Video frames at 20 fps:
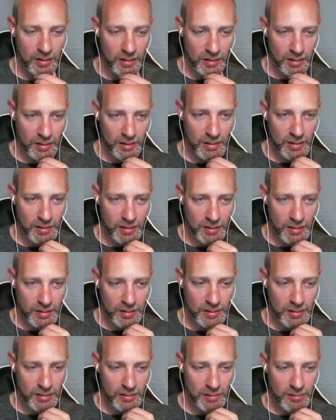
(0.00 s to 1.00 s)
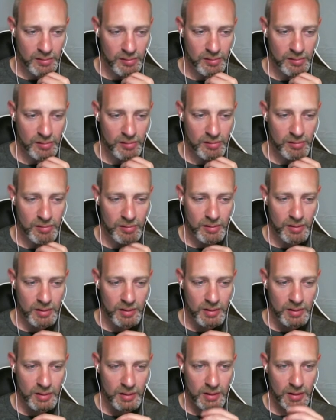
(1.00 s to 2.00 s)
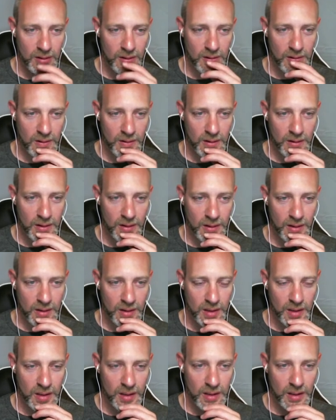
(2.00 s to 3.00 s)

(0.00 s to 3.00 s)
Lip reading: [no speech]